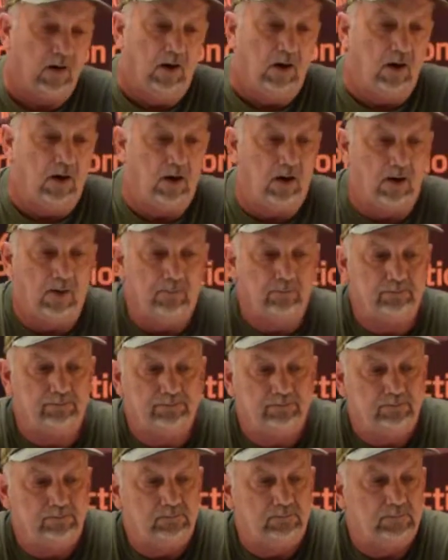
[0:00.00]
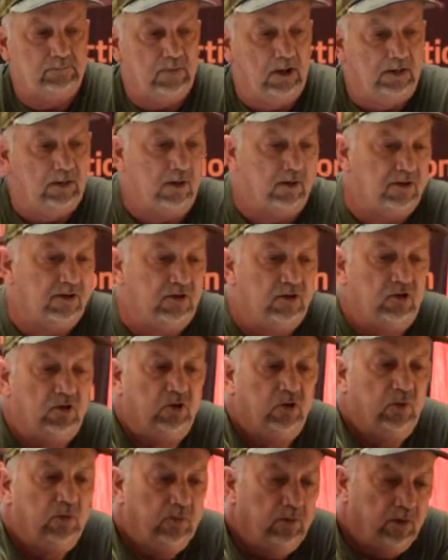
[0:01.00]
The other thing
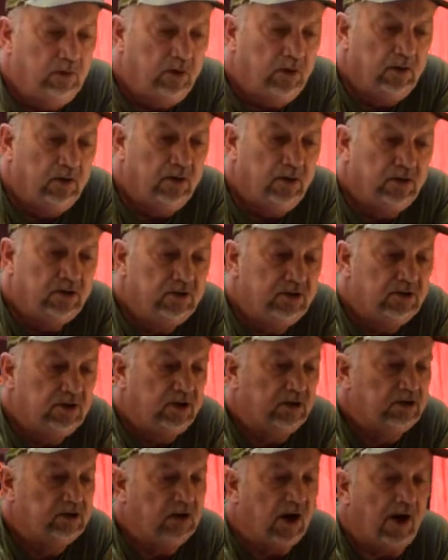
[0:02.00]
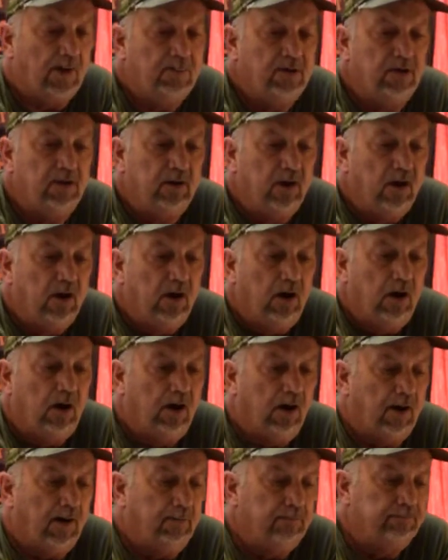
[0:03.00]
too is instead of stopping,
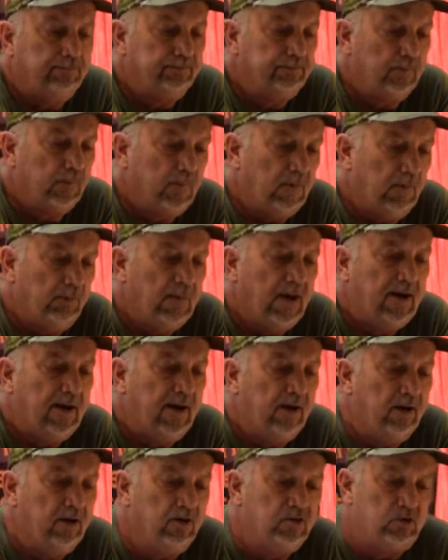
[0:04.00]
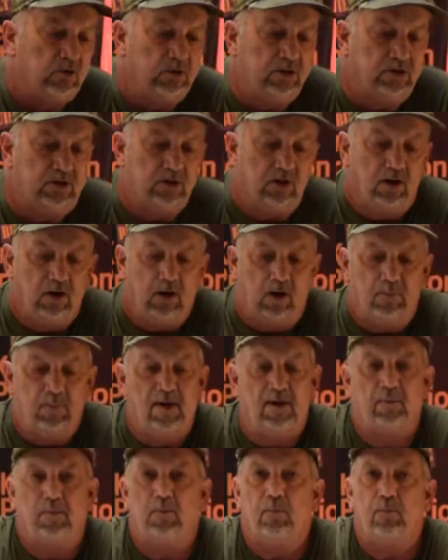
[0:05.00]
Mayday Industries
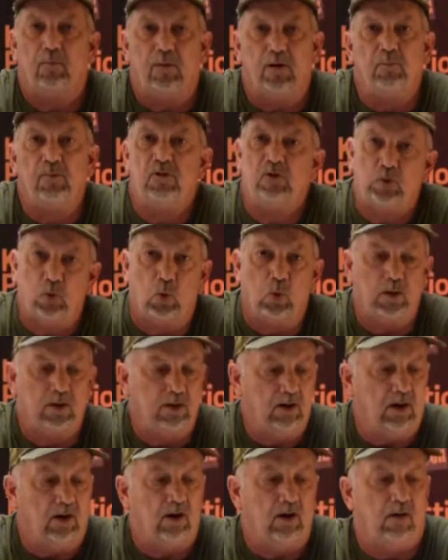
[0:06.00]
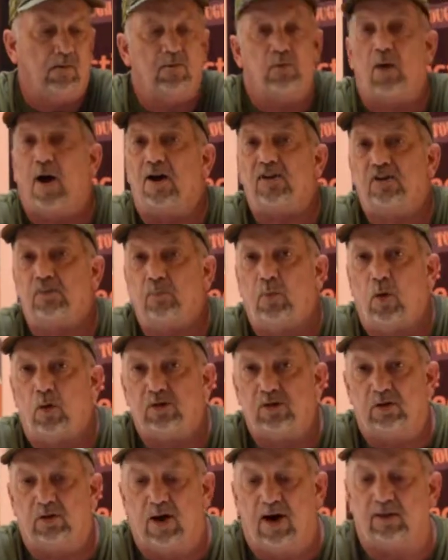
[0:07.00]
make a majority of the ration
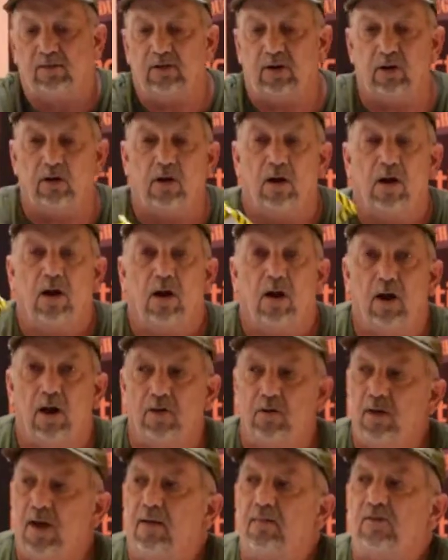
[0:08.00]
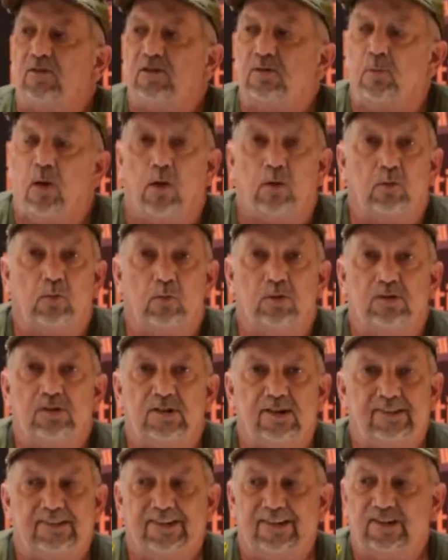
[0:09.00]
bars that are out there, and you have the smaller ones
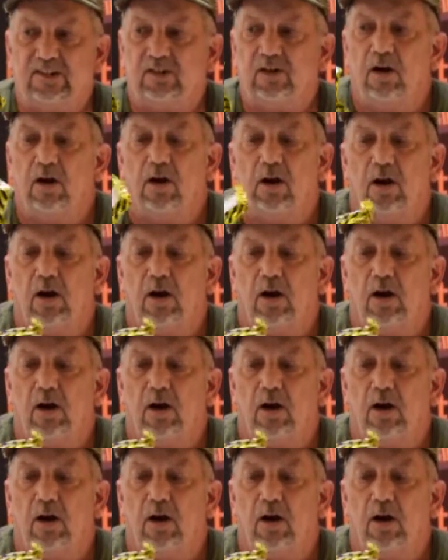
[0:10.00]
like this.